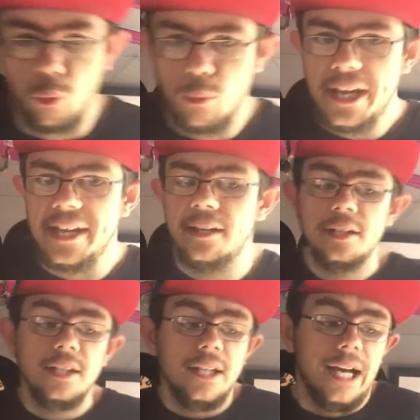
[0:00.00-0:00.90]
way.
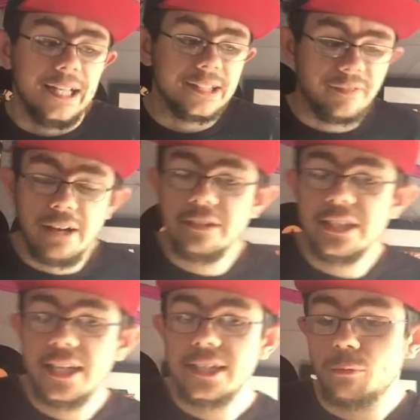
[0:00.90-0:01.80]
And the very
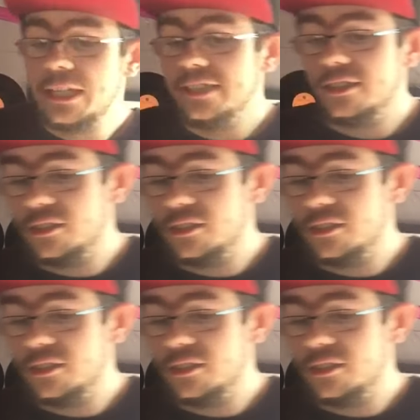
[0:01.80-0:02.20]
early way to